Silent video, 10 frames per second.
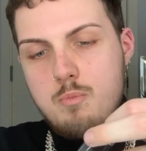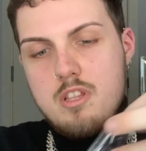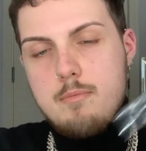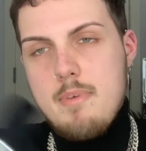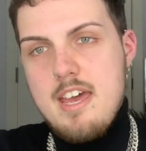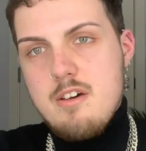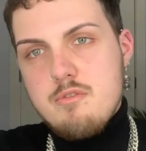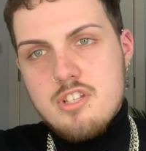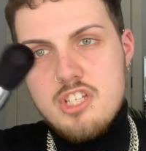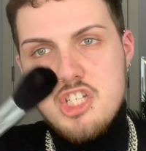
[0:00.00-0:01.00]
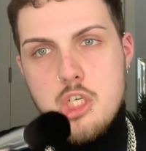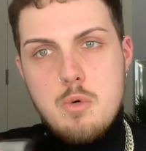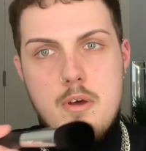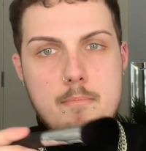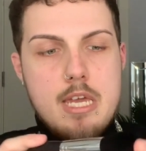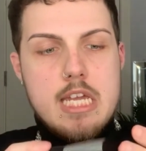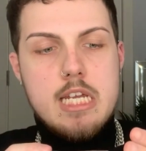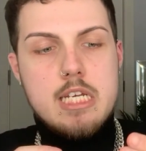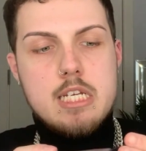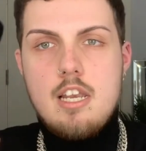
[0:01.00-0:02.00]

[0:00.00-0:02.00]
with the powders, you know what I mean?